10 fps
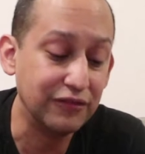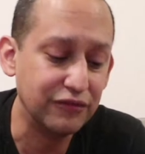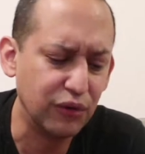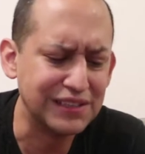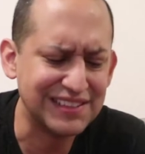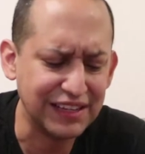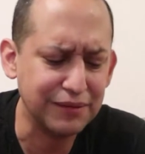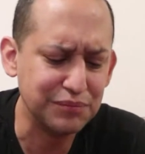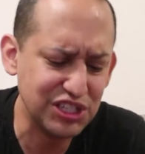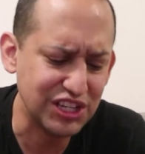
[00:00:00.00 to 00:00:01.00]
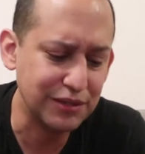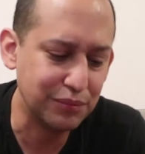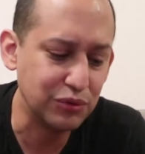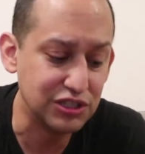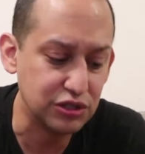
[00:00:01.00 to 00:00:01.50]
4 type shape,
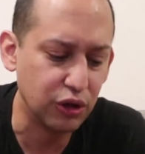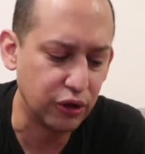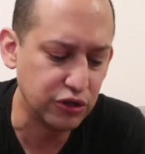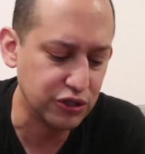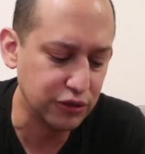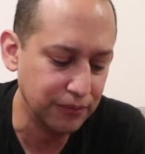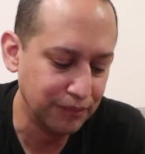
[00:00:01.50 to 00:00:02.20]
which is larger.